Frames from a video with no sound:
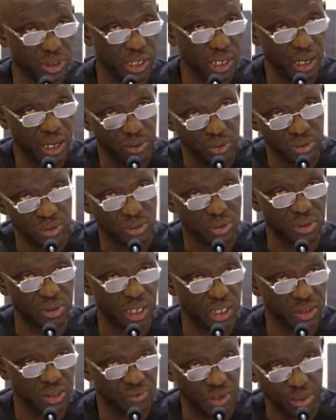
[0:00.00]
I was
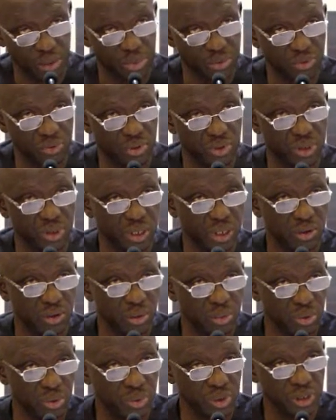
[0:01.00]
transferred before they
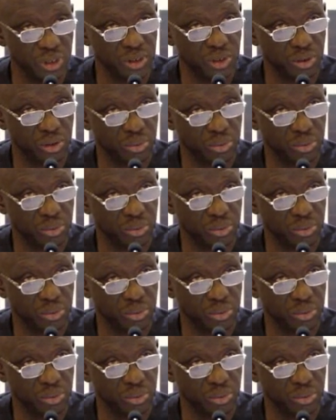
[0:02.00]
come up with this copy.